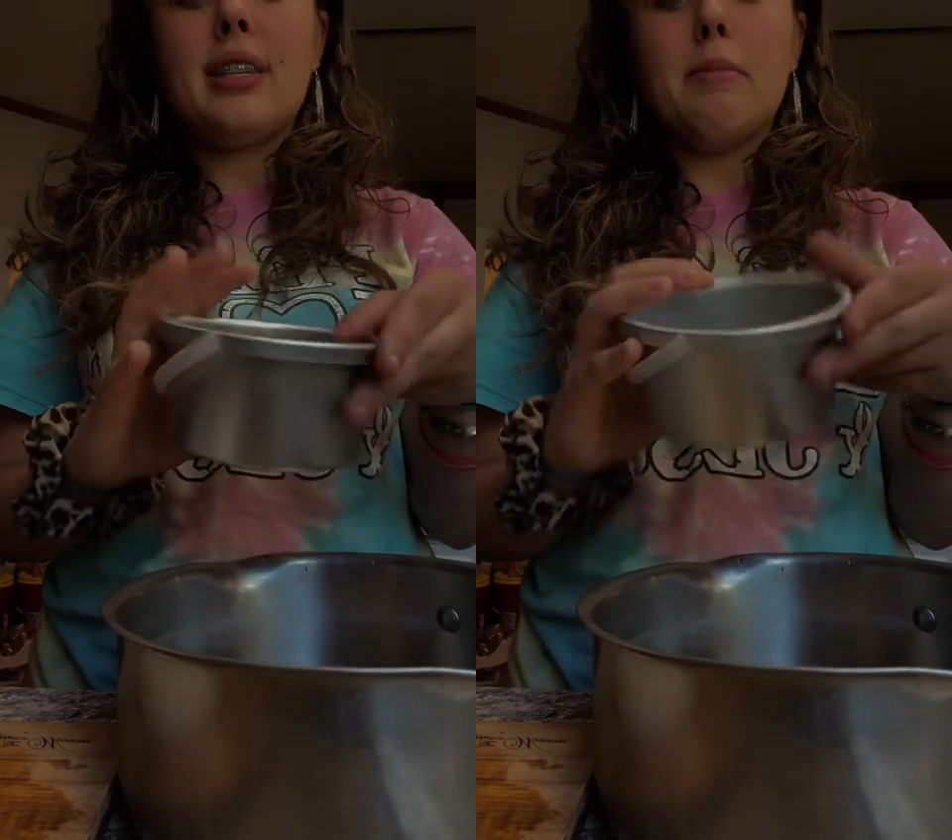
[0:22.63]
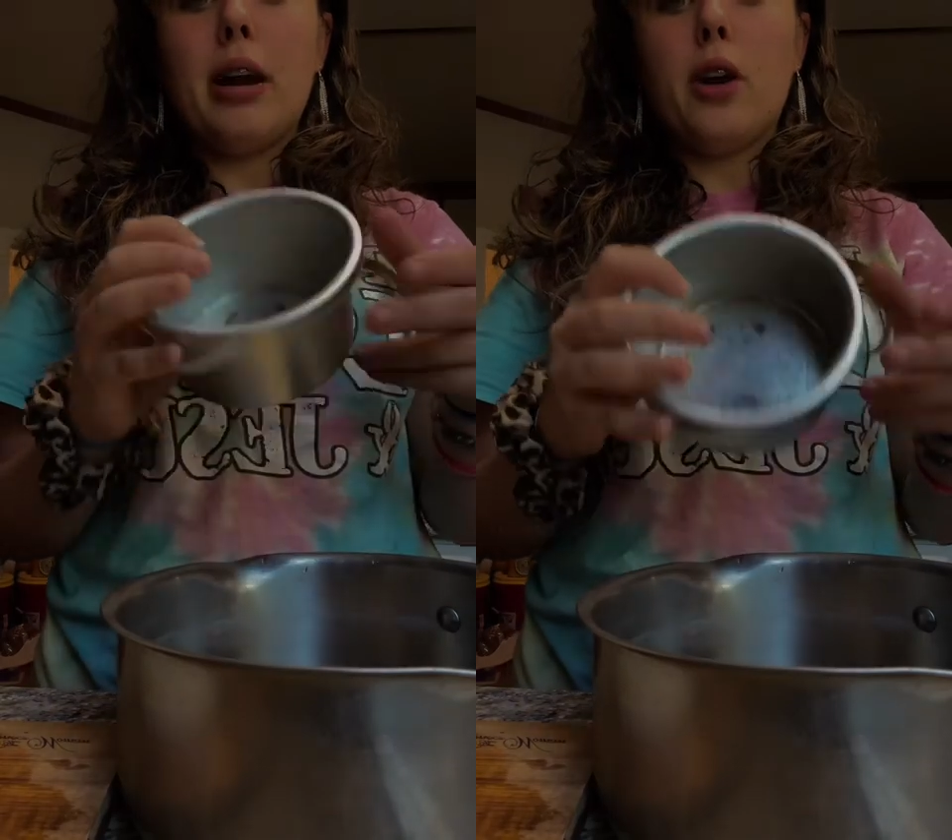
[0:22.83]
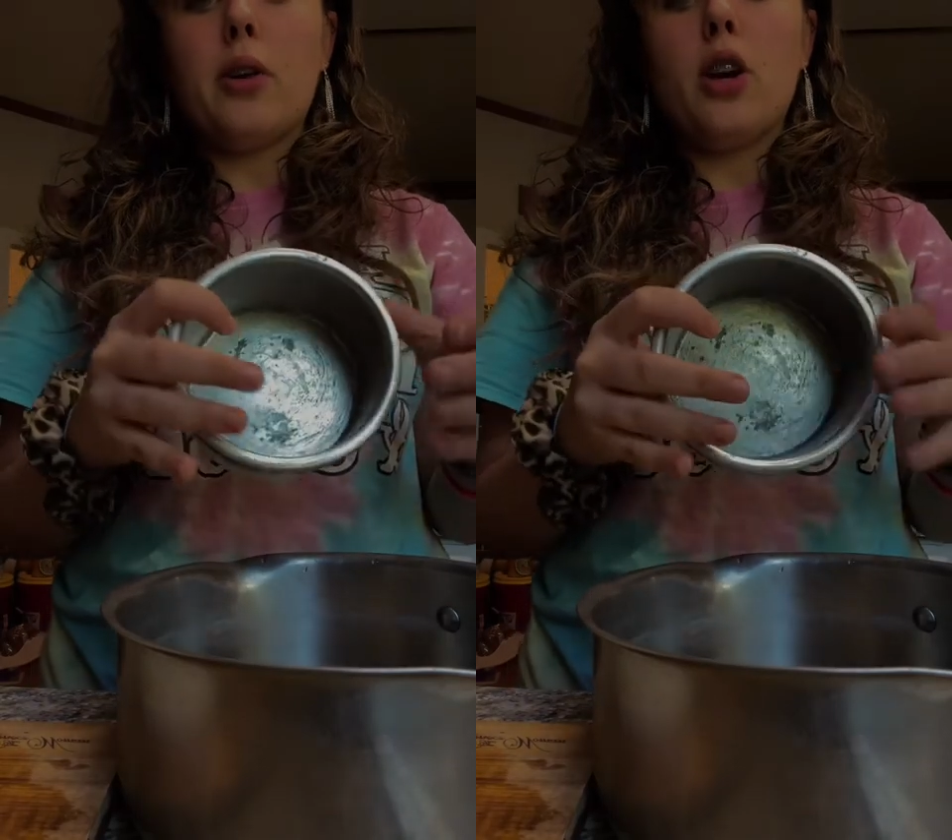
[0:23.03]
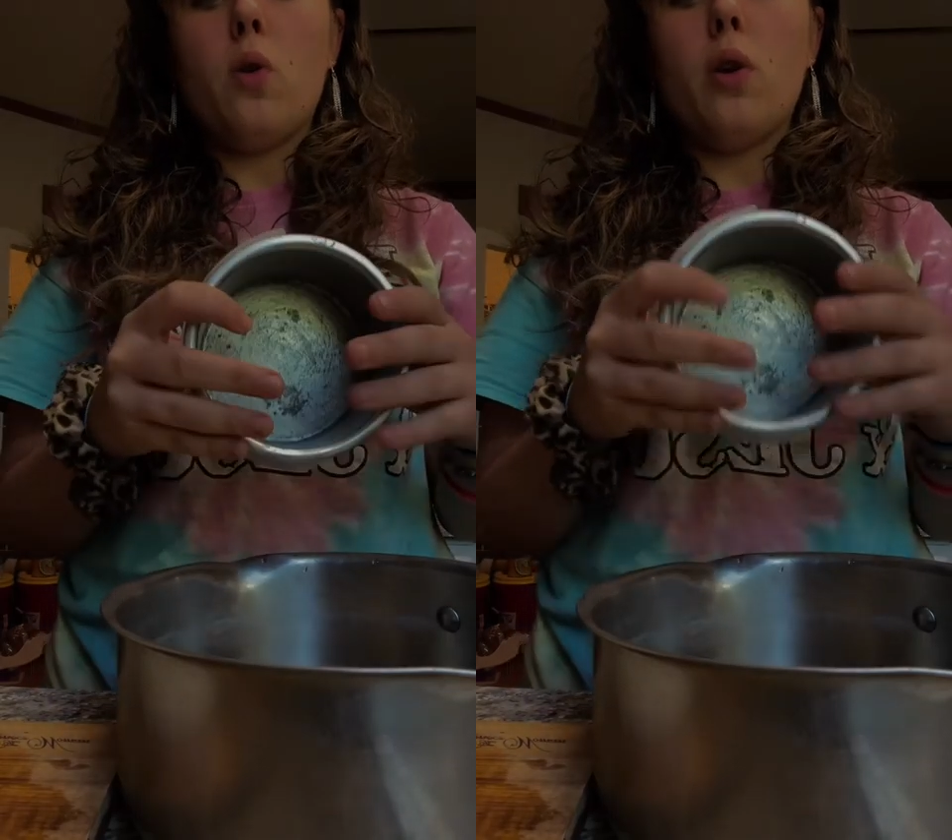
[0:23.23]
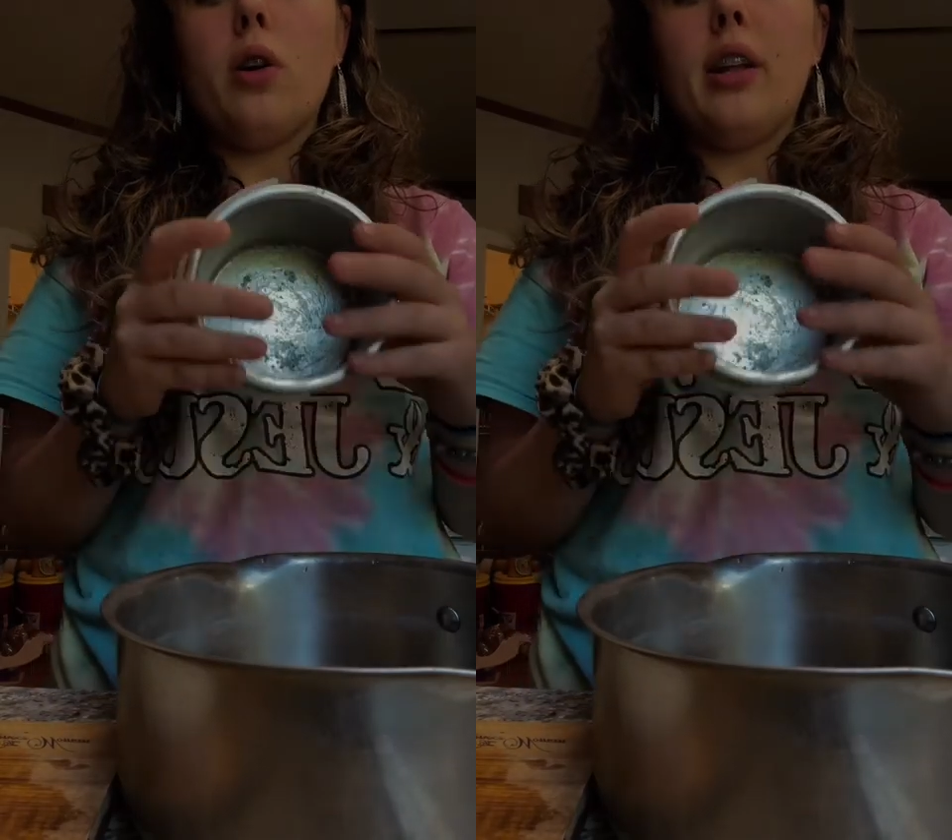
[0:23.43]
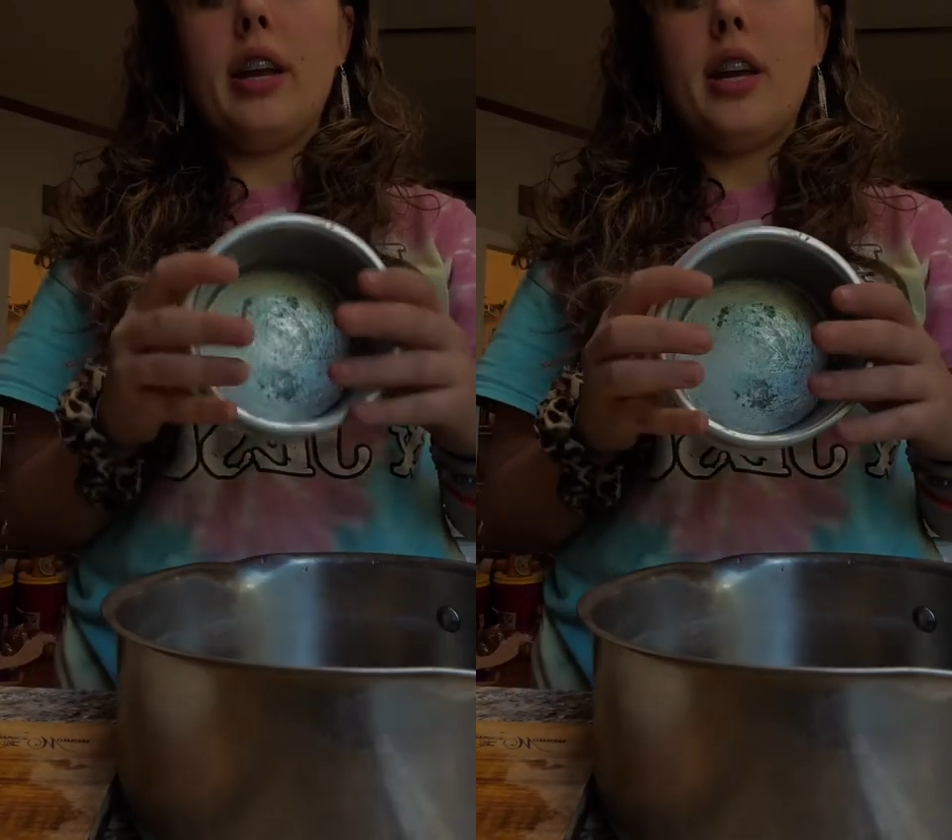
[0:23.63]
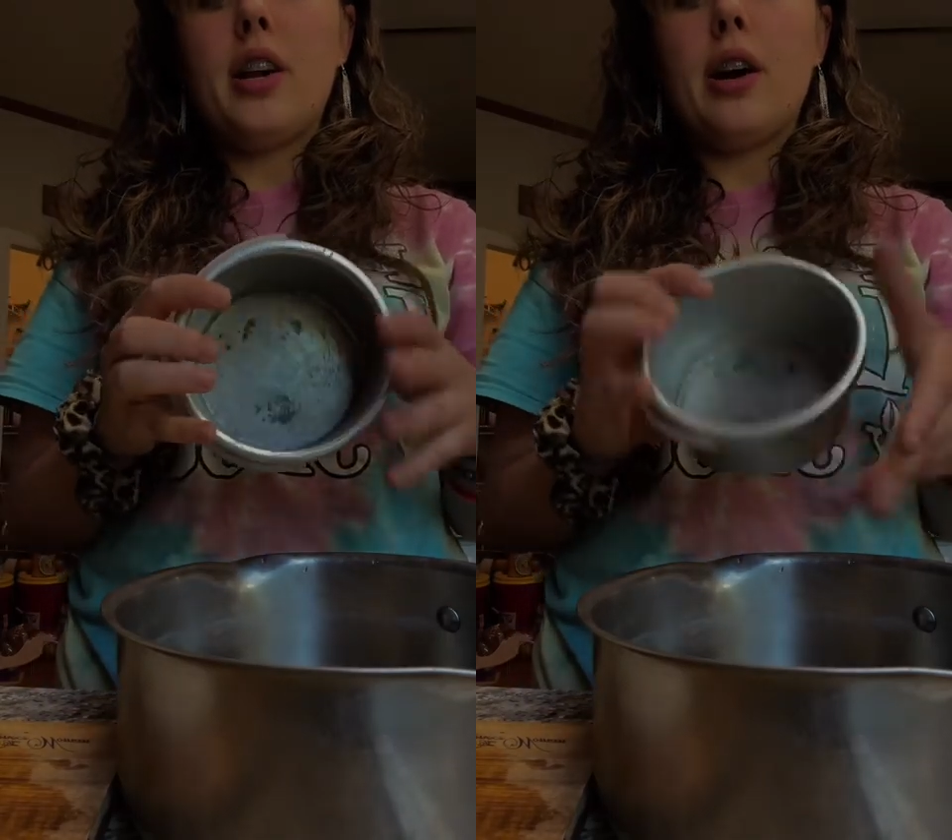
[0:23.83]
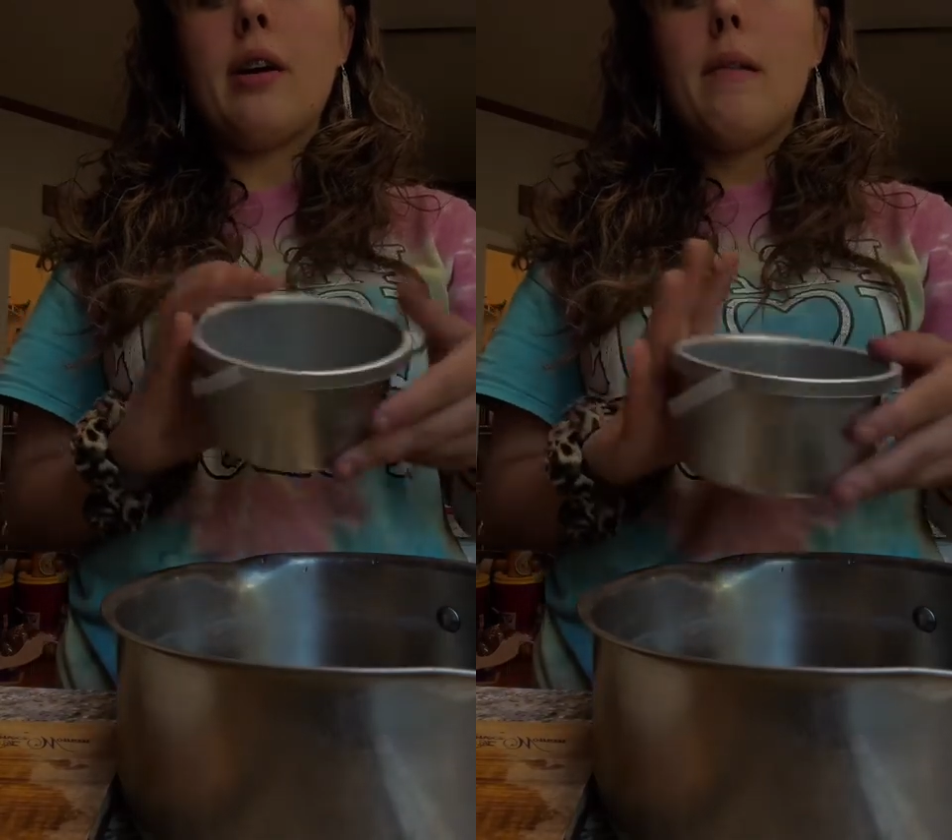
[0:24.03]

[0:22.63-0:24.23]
and my coconut oil in here,